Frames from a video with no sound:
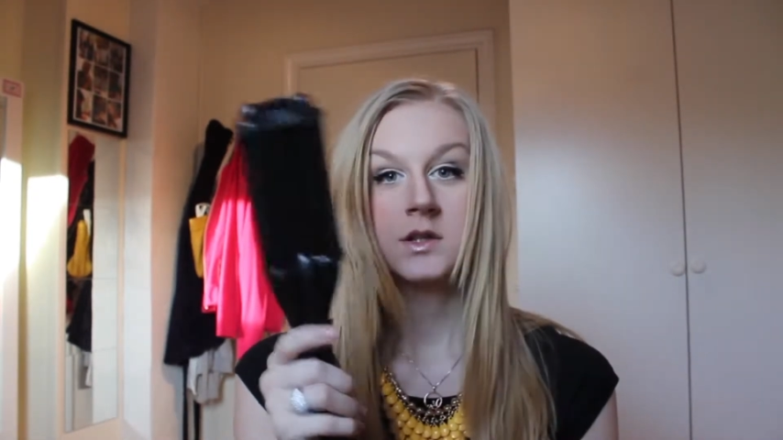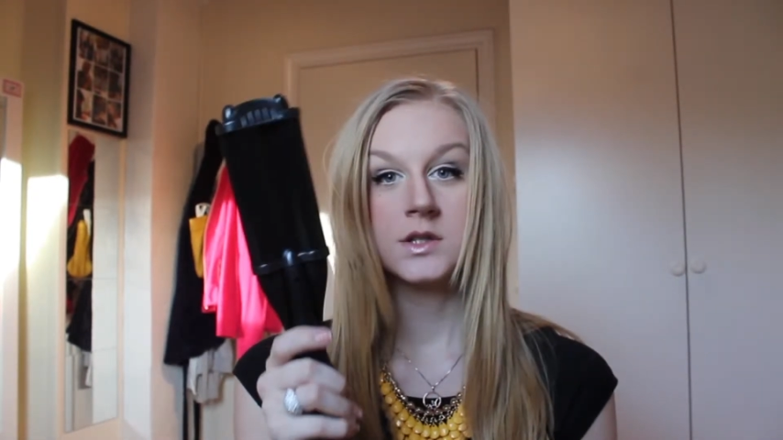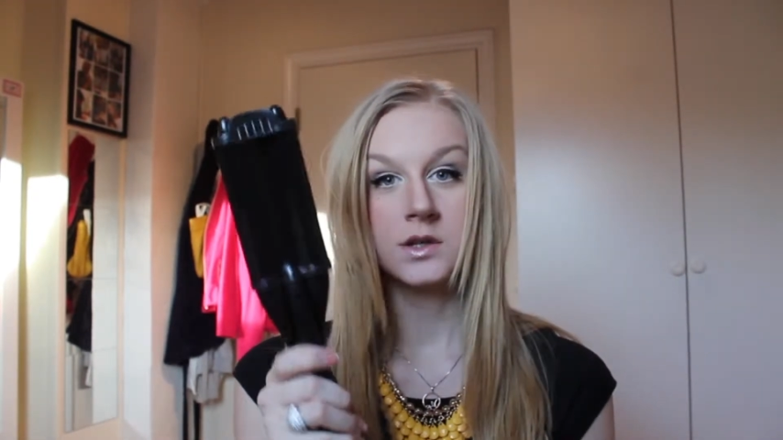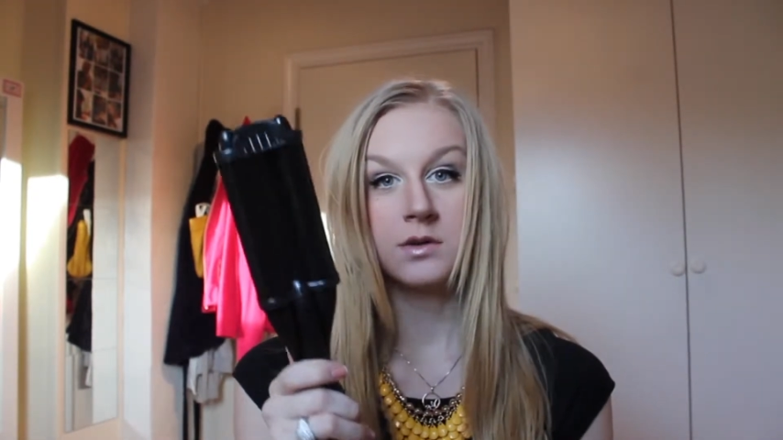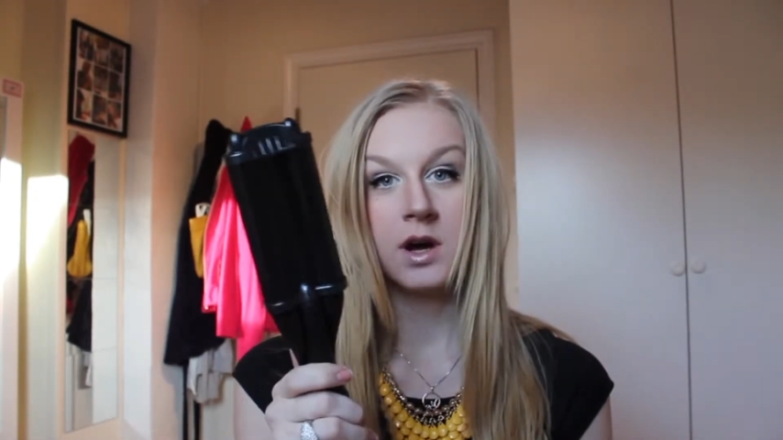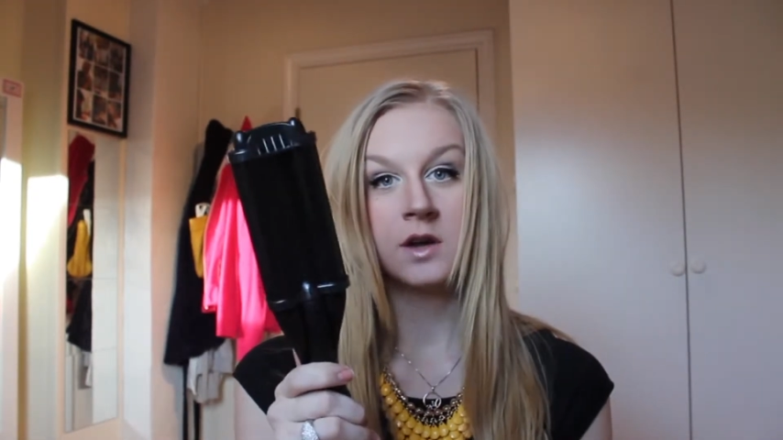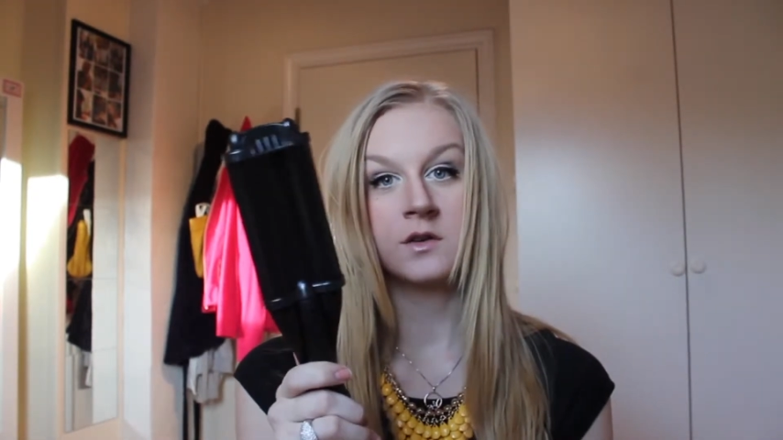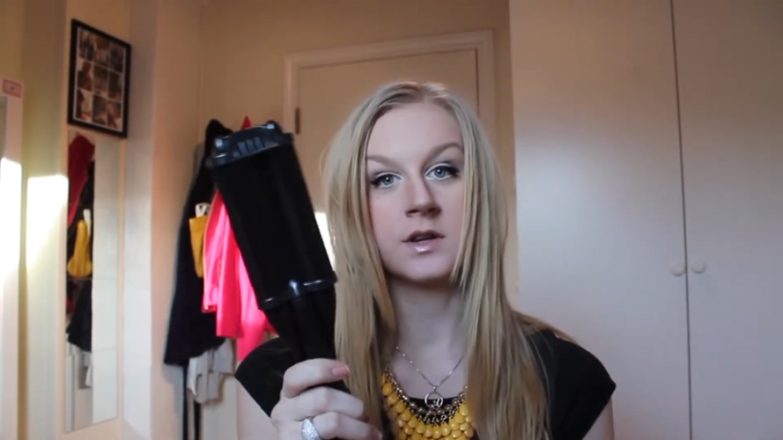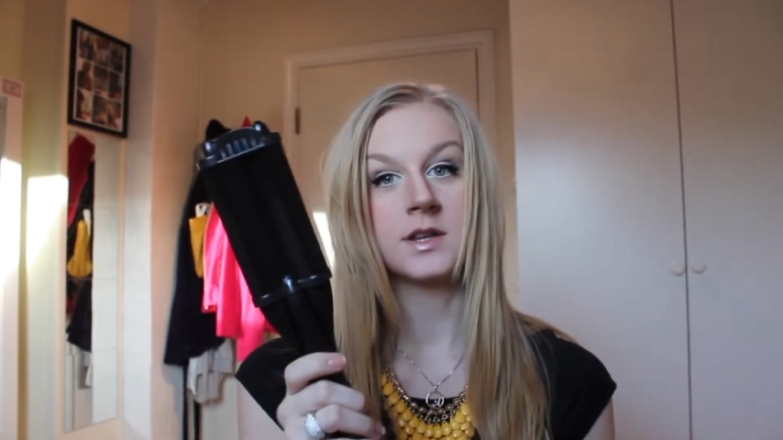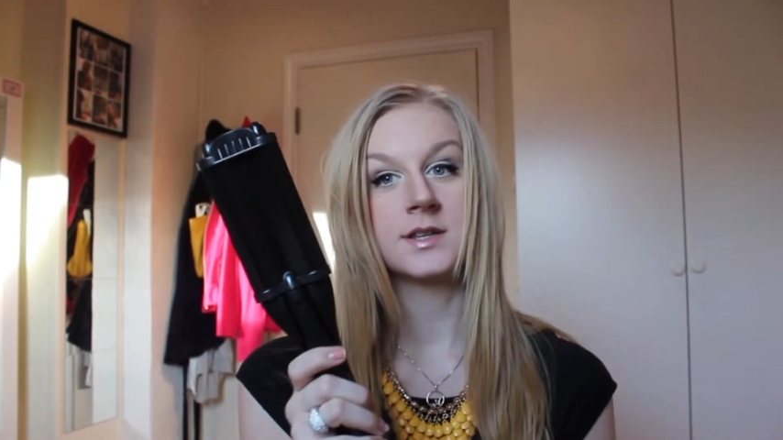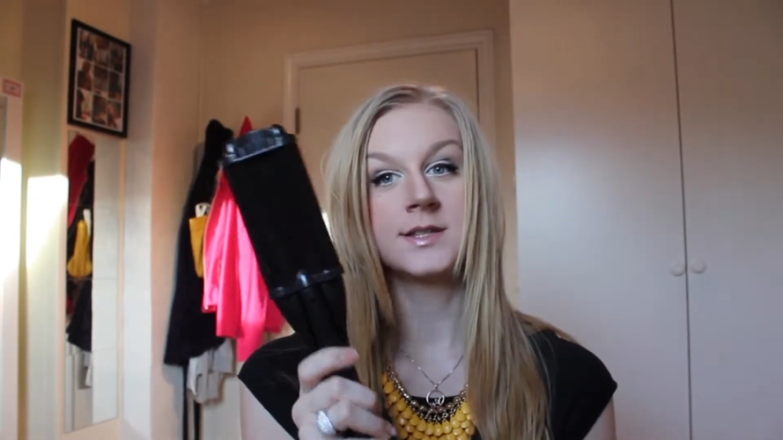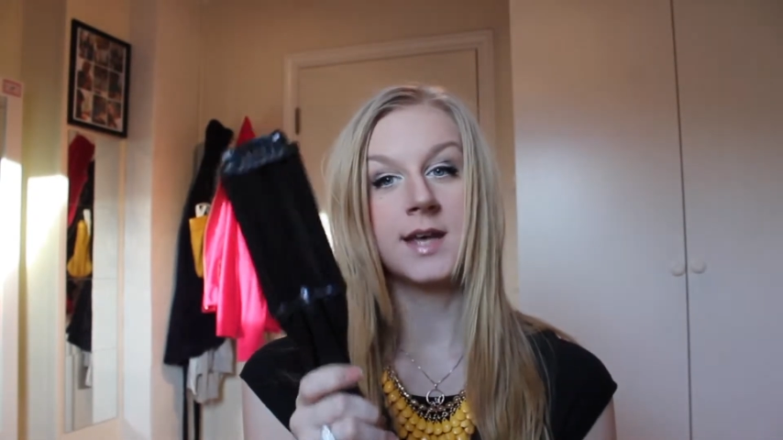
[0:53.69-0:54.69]

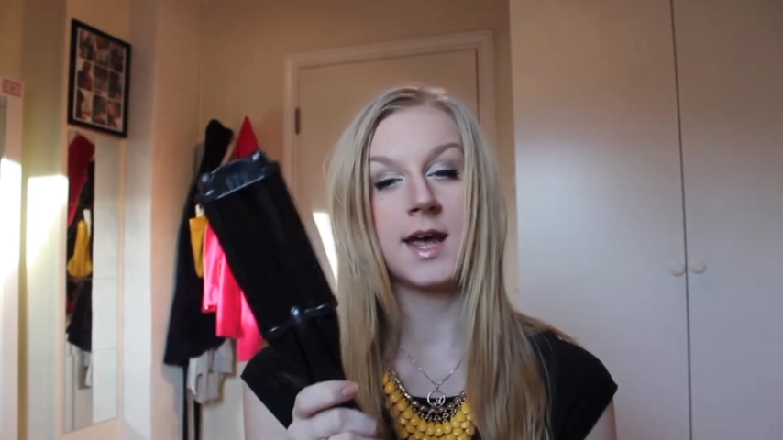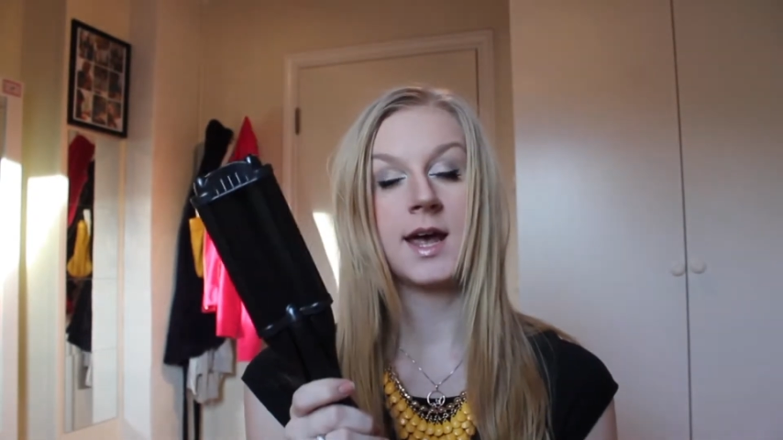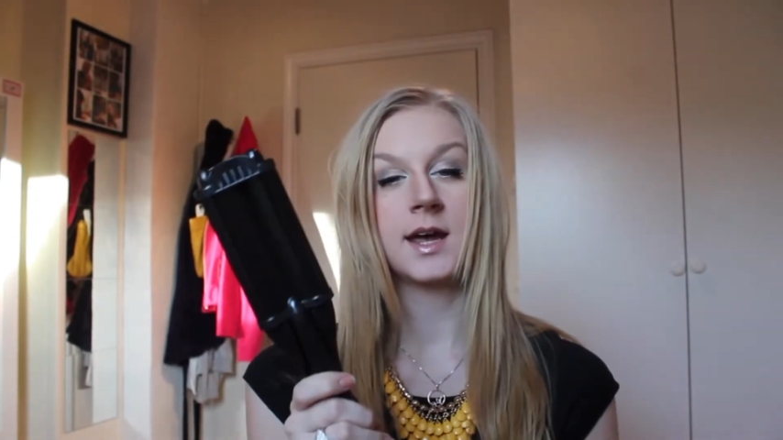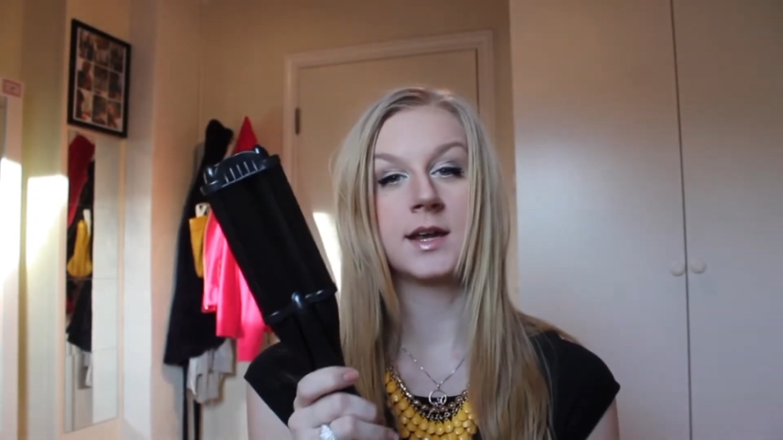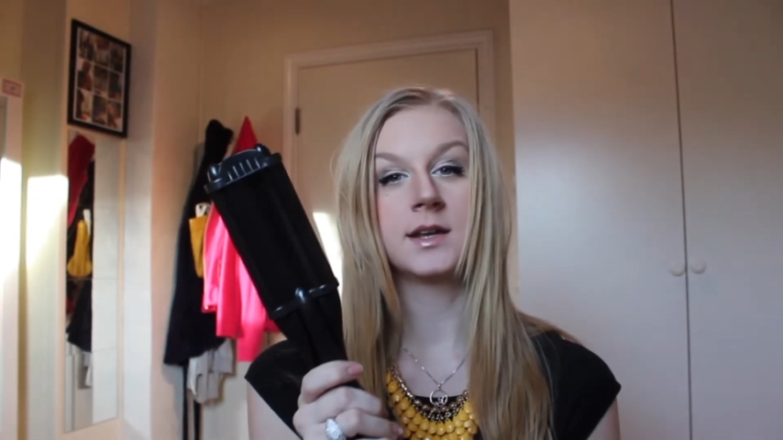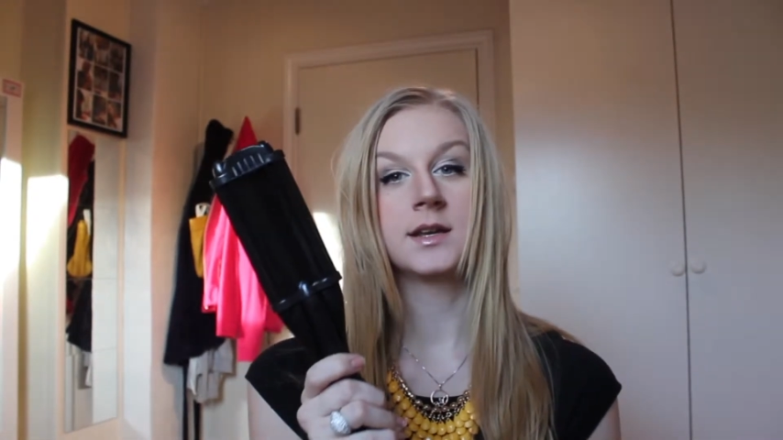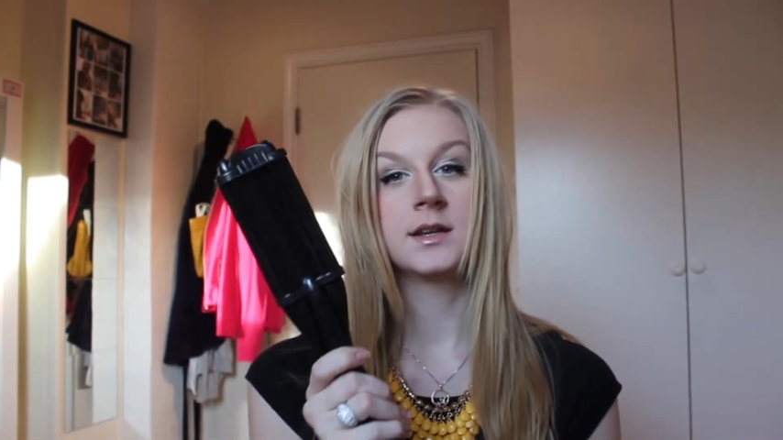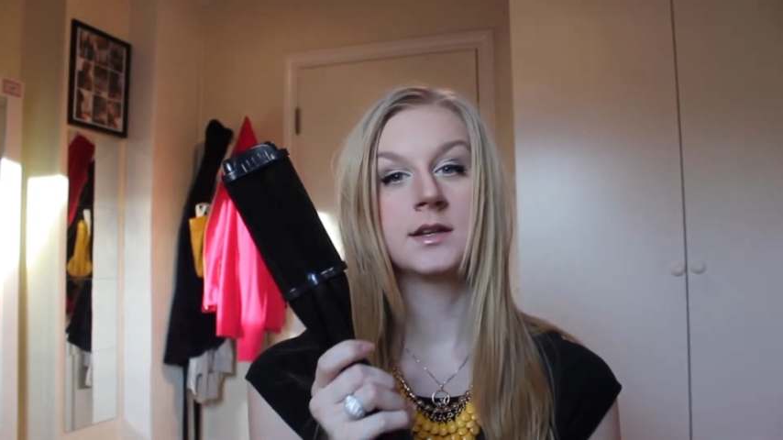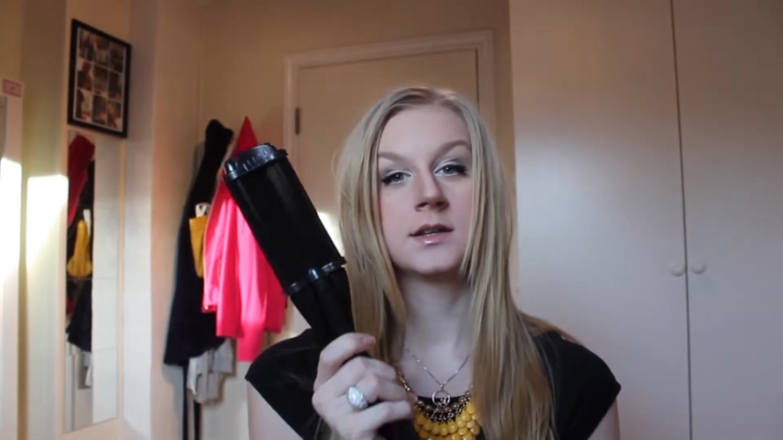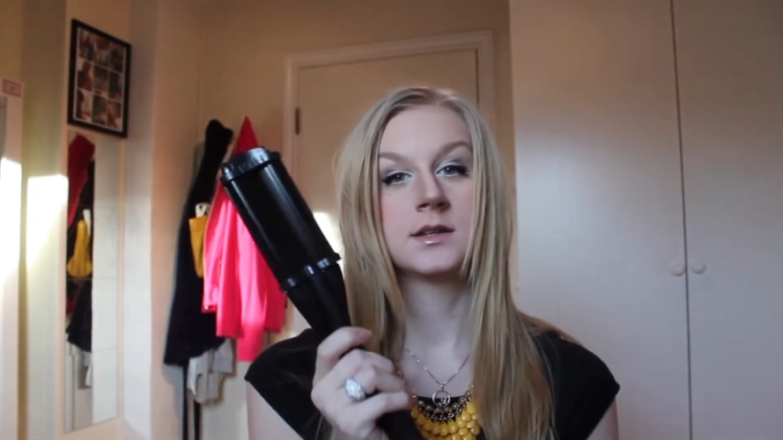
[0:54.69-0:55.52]
210